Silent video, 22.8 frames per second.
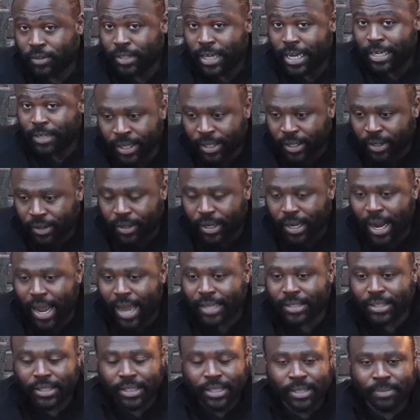that. You can
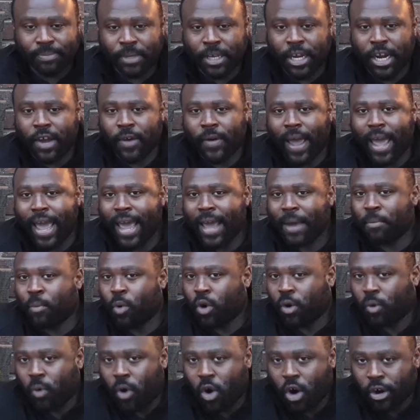actually, you know, add
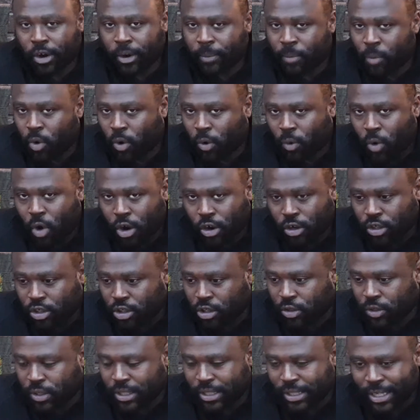more water and more water
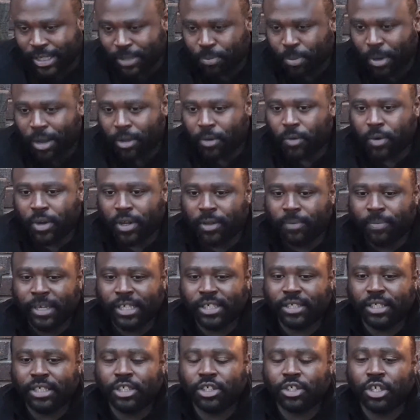to it, and that's probably one of the
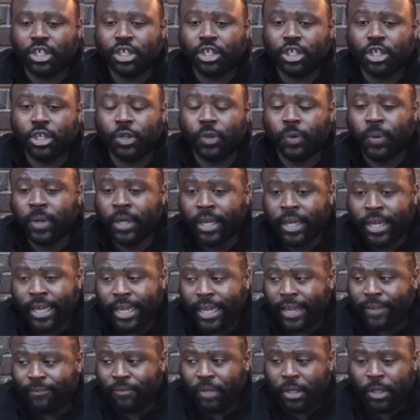best things you can do
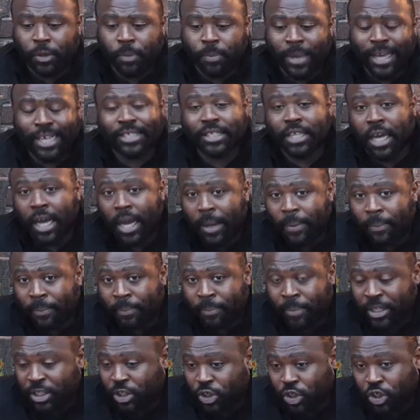if you mess up.
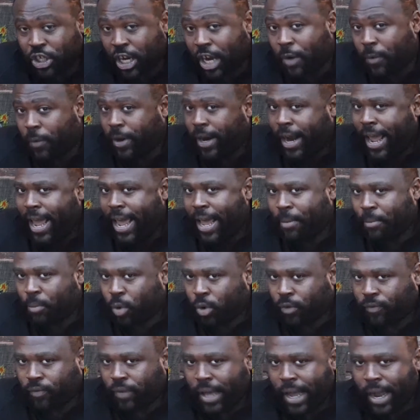But you don't want to add
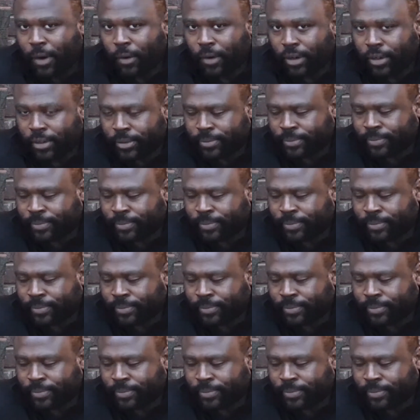more flour.